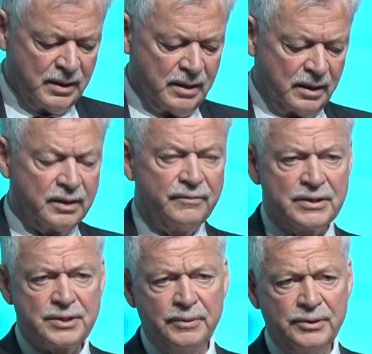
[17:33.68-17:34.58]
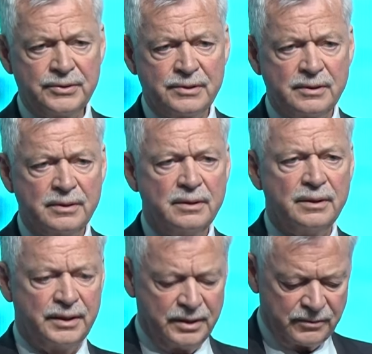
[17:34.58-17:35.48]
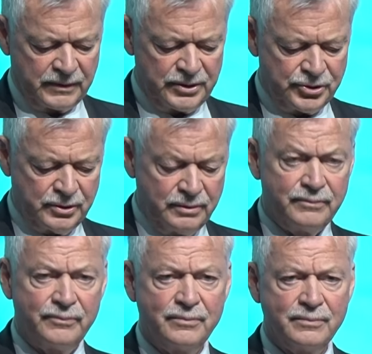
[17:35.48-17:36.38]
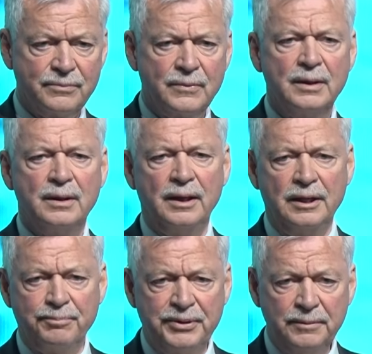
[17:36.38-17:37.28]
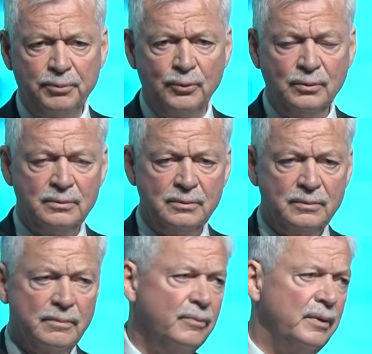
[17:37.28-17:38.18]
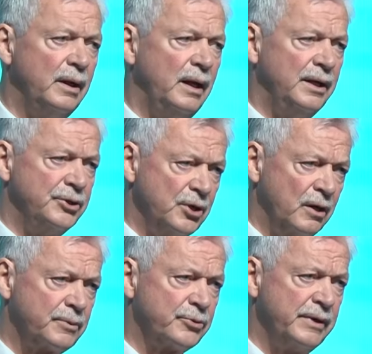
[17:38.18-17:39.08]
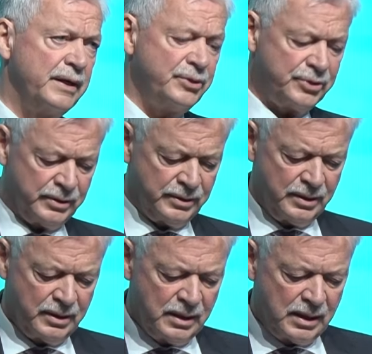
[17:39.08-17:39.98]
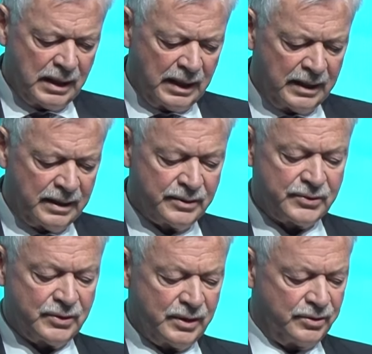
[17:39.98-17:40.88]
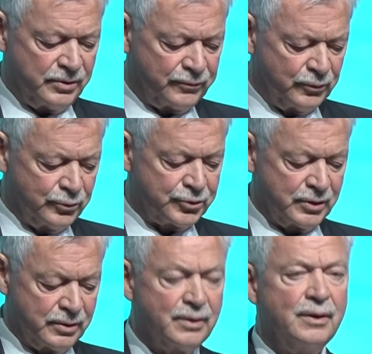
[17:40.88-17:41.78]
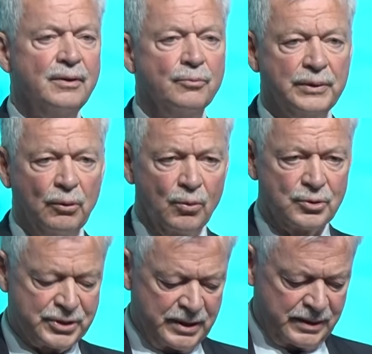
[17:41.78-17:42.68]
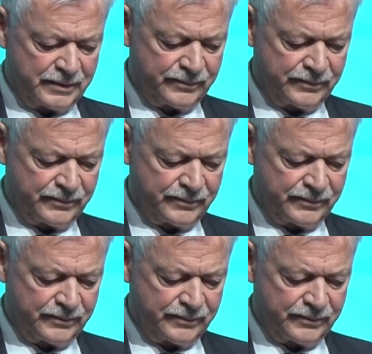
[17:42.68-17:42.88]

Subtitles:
An investment in innovation, in people, in job creation, and in the future we all share.